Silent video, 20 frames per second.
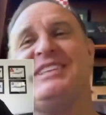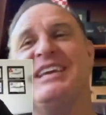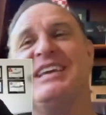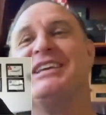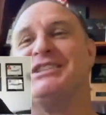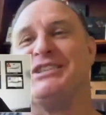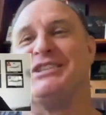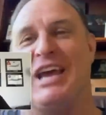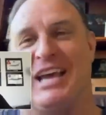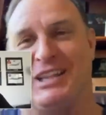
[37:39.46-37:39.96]

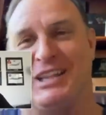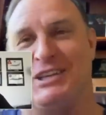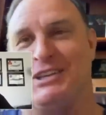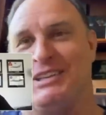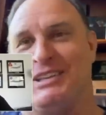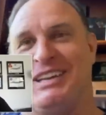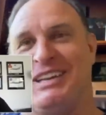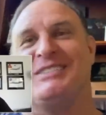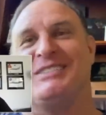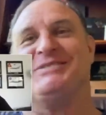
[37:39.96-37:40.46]
Exactly.
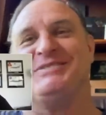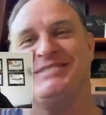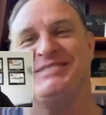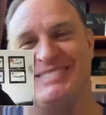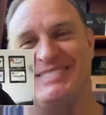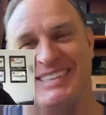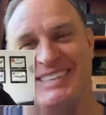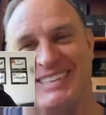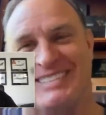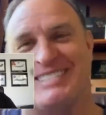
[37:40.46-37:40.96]
You know,
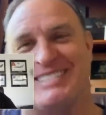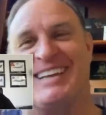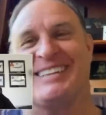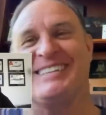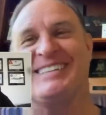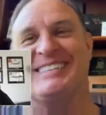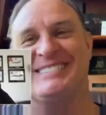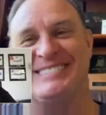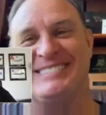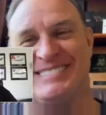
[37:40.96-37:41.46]

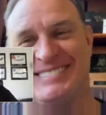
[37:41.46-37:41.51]
exactly.